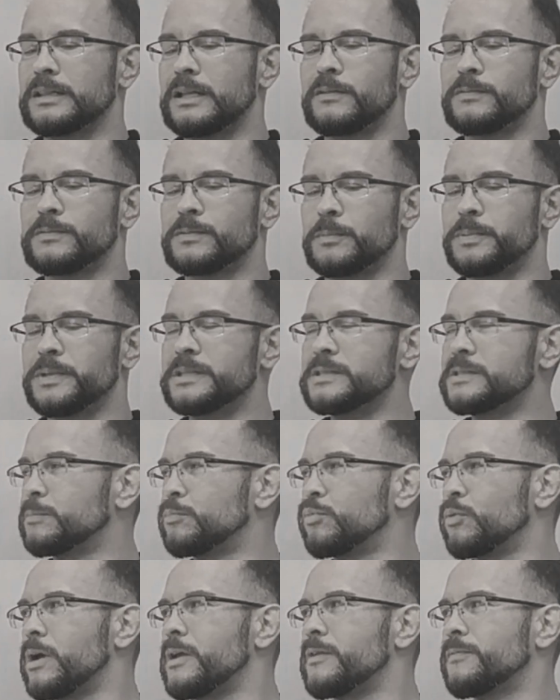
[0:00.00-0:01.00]
left a piece
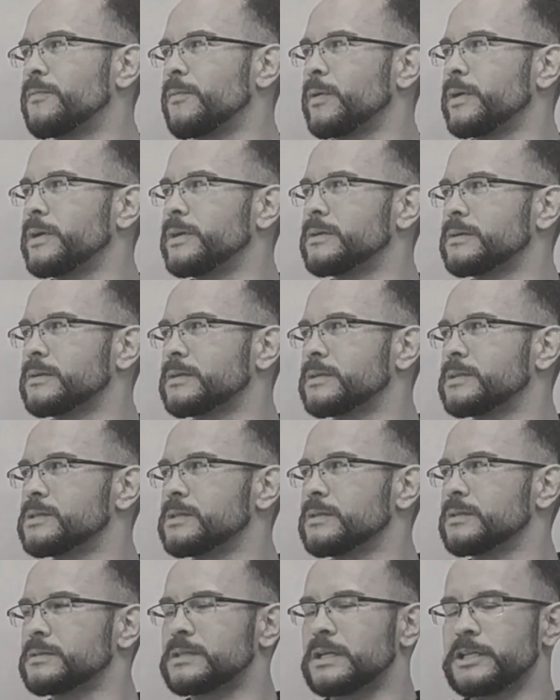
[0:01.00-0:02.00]
of bread for you because
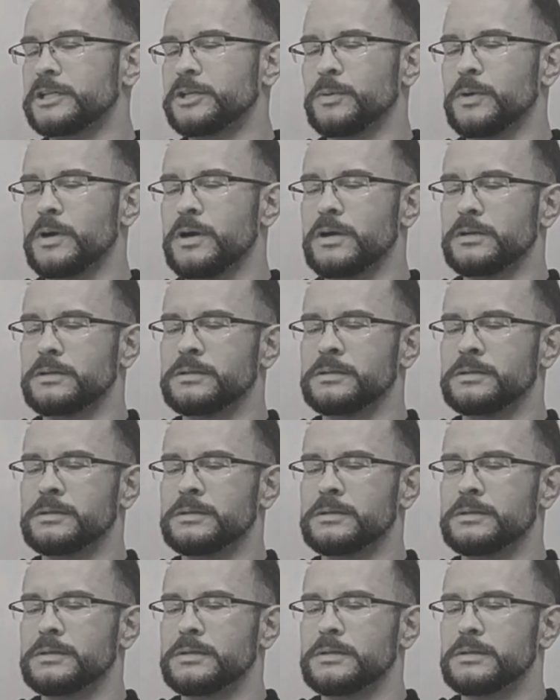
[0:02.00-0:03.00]
it looked like you were hurting.
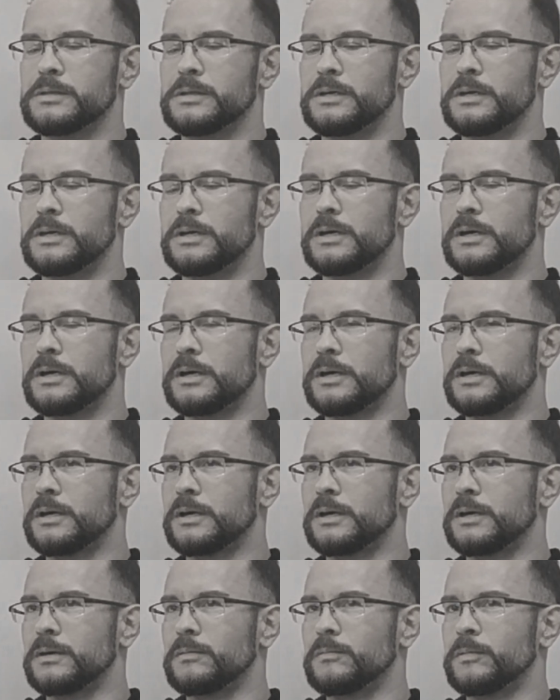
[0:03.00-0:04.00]

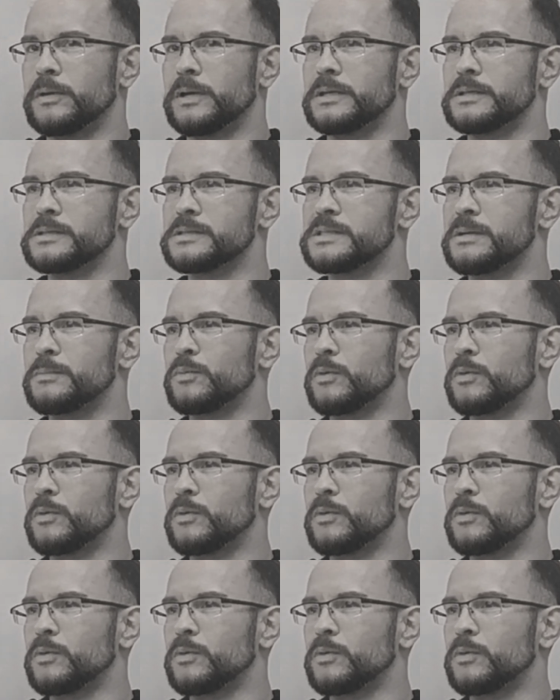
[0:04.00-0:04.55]
What else? They